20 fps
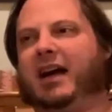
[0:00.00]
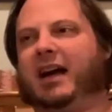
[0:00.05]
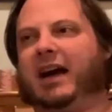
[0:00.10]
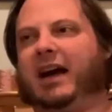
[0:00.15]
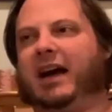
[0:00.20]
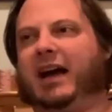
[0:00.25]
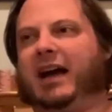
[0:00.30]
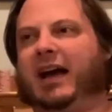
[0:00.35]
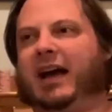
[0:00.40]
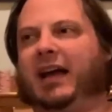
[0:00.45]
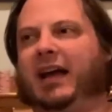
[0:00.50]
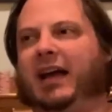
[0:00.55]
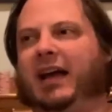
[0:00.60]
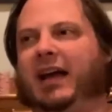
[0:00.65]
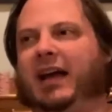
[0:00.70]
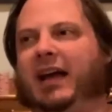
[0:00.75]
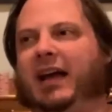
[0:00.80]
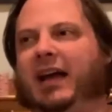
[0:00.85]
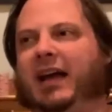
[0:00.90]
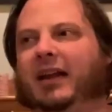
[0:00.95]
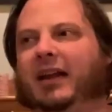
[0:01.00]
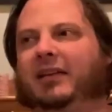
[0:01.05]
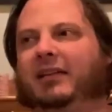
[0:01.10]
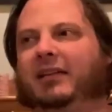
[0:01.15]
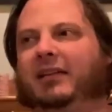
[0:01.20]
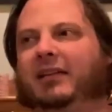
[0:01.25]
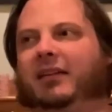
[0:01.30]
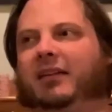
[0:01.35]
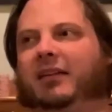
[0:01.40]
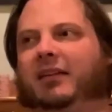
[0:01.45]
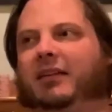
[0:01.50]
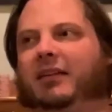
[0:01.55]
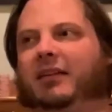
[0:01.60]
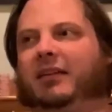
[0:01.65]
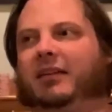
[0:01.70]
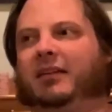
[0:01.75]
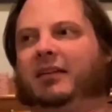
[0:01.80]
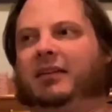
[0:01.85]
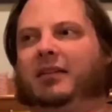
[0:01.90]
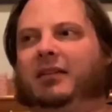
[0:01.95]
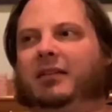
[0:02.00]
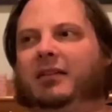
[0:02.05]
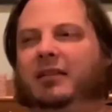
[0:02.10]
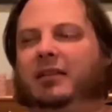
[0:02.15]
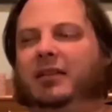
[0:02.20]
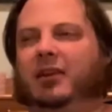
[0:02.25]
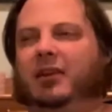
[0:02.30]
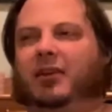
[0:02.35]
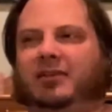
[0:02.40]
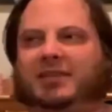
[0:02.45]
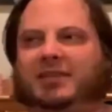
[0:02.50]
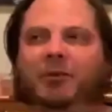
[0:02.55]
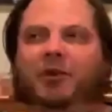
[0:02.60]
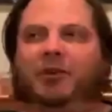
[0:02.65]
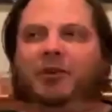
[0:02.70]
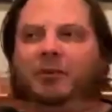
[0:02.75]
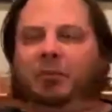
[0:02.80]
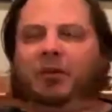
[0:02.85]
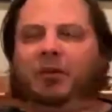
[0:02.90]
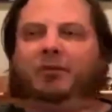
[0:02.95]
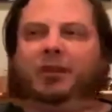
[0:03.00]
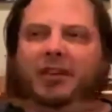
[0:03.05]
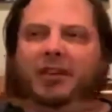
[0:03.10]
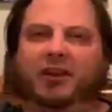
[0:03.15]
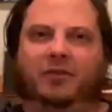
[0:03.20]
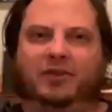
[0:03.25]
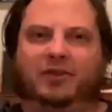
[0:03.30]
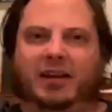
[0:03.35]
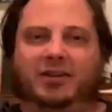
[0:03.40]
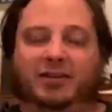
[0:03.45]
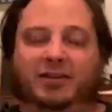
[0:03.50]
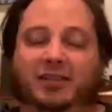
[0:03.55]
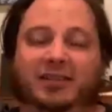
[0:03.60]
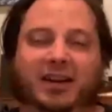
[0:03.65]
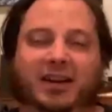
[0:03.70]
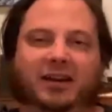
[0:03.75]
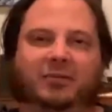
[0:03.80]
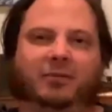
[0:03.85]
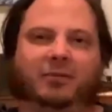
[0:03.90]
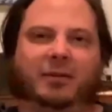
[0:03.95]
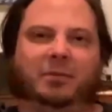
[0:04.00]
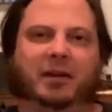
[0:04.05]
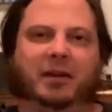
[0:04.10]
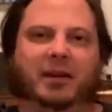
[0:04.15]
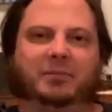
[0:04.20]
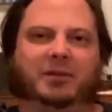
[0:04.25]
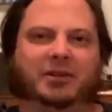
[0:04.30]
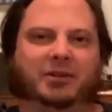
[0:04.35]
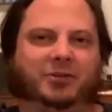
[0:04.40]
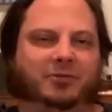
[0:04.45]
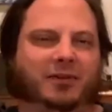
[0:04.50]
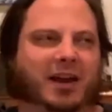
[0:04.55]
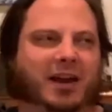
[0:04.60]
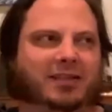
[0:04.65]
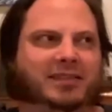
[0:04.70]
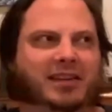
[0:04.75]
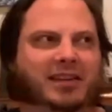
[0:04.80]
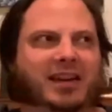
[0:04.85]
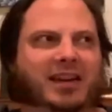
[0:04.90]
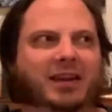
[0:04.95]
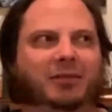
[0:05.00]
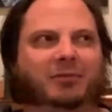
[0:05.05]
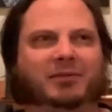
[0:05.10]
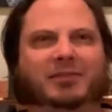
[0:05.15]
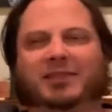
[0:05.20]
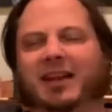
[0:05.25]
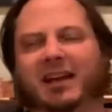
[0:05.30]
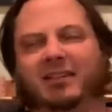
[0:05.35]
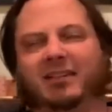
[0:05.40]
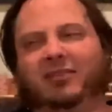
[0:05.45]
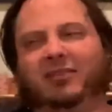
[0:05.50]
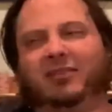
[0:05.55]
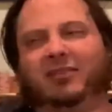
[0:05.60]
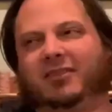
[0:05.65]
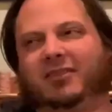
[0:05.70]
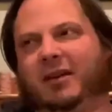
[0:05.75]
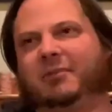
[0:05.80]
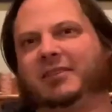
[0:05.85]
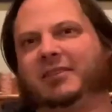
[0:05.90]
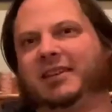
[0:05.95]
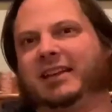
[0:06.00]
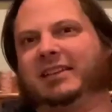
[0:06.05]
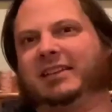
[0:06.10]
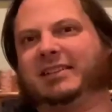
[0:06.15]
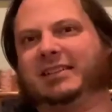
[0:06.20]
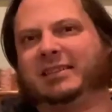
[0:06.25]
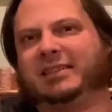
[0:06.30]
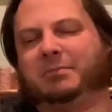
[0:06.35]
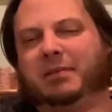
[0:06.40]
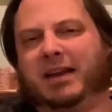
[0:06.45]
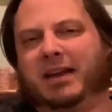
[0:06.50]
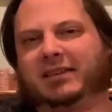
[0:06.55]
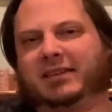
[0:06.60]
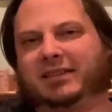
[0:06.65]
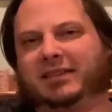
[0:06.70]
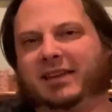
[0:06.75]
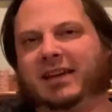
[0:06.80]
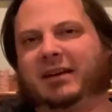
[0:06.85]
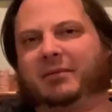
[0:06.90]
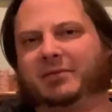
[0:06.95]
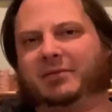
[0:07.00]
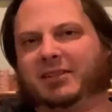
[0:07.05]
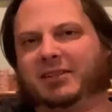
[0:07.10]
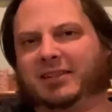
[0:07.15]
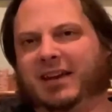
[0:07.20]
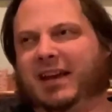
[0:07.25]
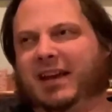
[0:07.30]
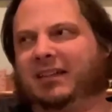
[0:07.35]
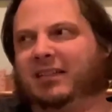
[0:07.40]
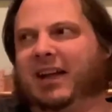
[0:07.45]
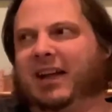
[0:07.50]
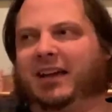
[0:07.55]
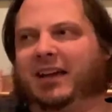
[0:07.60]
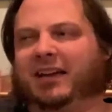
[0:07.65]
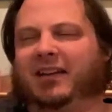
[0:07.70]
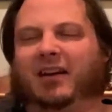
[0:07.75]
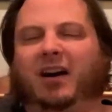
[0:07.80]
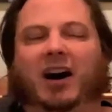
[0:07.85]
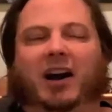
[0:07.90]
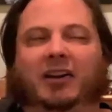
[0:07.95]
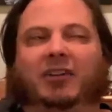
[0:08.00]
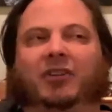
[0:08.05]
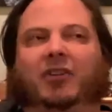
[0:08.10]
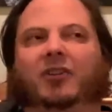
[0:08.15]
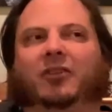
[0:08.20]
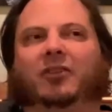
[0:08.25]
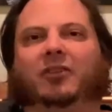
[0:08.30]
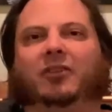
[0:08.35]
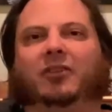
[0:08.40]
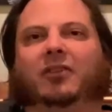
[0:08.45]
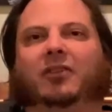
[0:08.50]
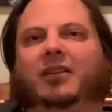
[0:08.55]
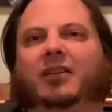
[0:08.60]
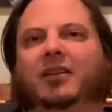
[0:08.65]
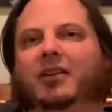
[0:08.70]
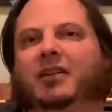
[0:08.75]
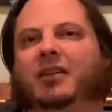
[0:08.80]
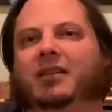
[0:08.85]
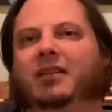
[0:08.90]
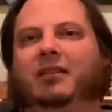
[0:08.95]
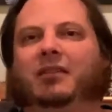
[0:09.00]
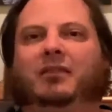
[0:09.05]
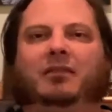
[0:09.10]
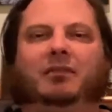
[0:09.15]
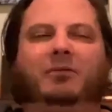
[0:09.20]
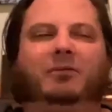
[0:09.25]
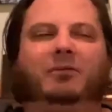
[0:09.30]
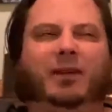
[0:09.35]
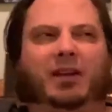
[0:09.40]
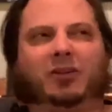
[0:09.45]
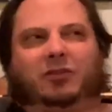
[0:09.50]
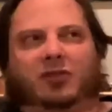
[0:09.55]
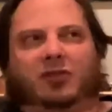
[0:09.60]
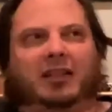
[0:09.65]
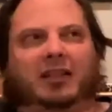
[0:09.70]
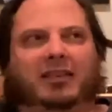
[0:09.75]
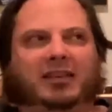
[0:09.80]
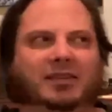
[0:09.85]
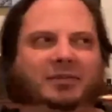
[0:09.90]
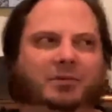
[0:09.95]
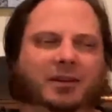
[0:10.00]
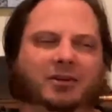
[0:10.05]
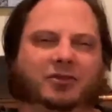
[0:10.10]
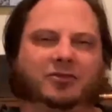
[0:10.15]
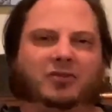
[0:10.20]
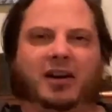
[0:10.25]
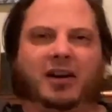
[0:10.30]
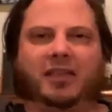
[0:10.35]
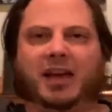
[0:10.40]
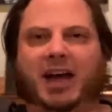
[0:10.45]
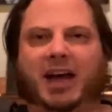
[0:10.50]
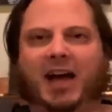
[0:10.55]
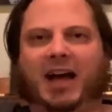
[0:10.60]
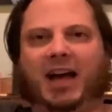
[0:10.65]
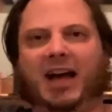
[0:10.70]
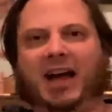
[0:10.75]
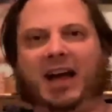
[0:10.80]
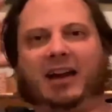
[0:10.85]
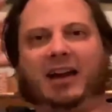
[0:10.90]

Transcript: And, you know, someone on the periphery of the conversation just started ripping him to shreds. And he was like, look, I'm not saying this is the best thing. I'm just saying, like, I don't know, we could try this, we could try that.